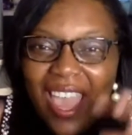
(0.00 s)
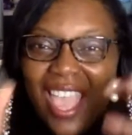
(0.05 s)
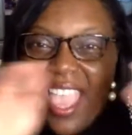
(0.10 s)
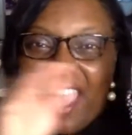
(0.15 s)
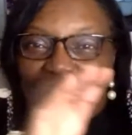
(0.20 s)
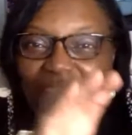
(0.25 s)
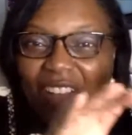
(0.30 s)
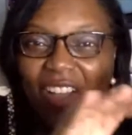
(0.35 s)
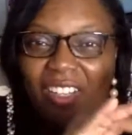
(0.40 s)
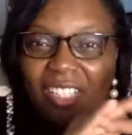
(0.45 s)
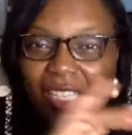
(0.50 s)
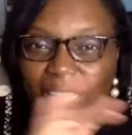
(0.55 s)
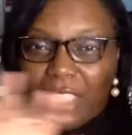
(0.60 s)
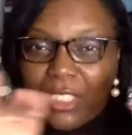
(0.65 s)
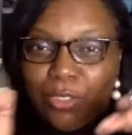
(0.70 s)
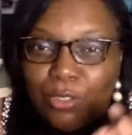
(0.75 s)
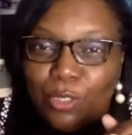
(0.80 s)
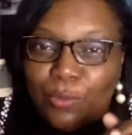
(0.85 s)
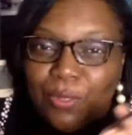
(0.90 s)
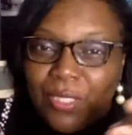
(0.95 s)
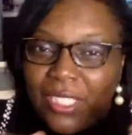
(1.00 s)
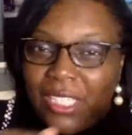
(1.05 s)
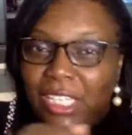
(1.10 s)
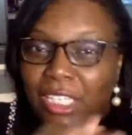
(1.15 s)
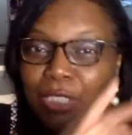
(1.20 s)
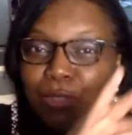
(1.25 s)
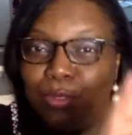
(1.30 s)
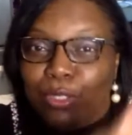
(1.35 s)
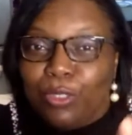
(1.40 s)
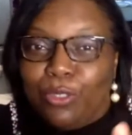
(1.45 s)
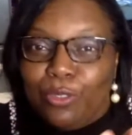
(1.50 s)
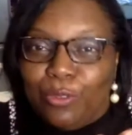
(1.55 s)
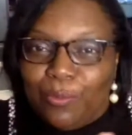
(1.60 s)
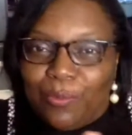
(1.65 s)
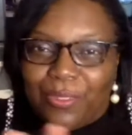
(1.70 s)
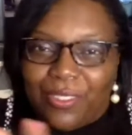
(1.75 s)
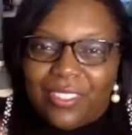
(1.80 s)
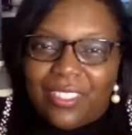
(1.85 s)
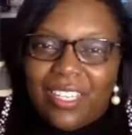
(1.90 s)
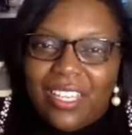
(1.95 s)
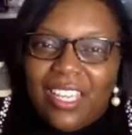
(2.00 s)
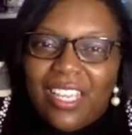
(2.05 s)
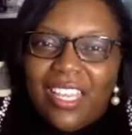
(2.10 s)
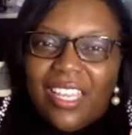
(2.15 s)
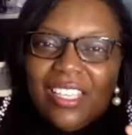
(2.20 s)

have all these groups in these rooms,